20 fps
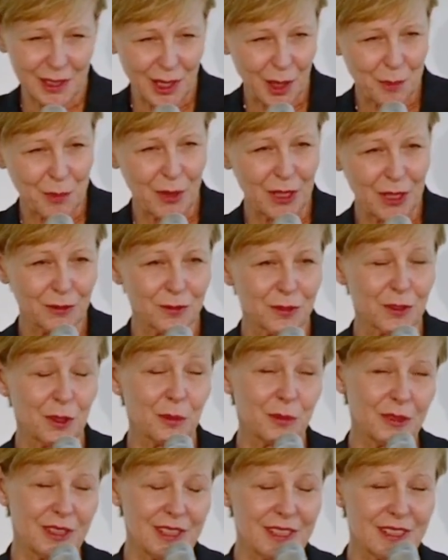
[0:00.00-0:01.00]
apart
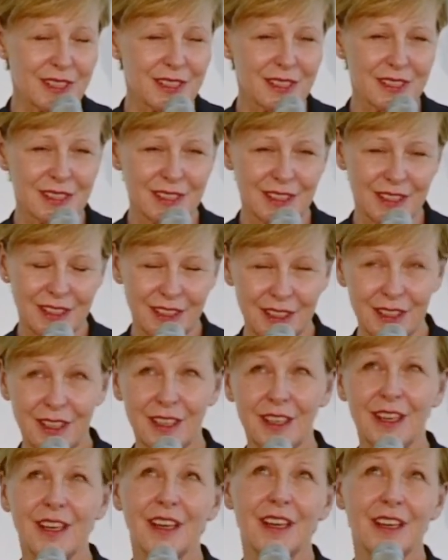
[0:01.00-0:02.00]
from this
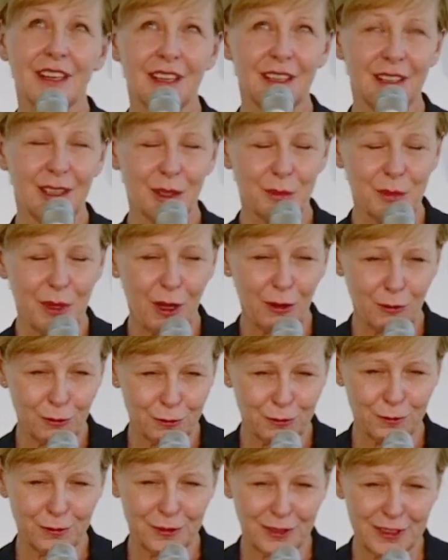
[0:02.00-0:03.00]
high above
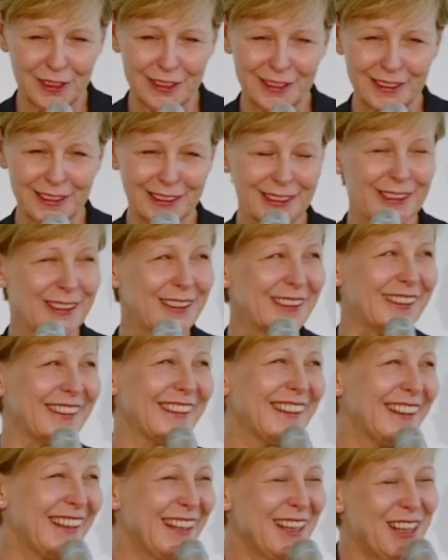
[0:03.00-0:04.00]

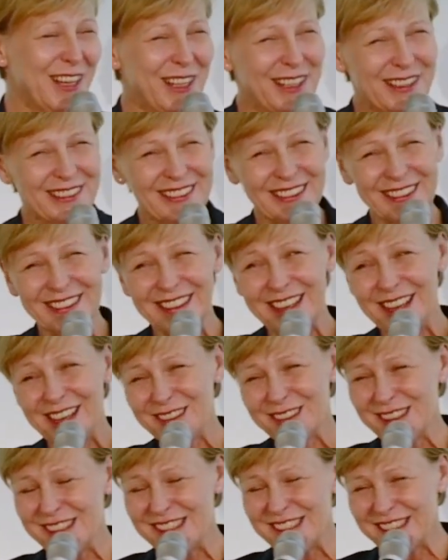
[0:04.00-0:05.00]
the
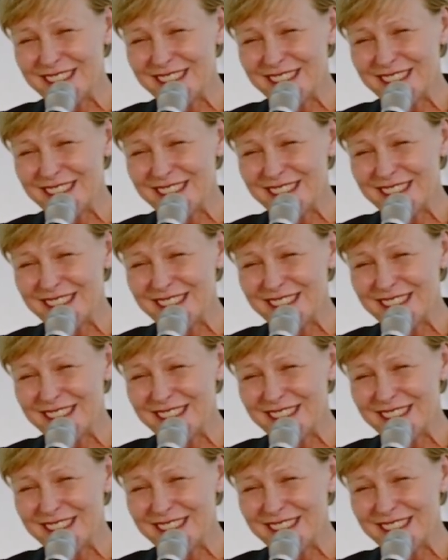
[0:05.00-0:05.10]
ground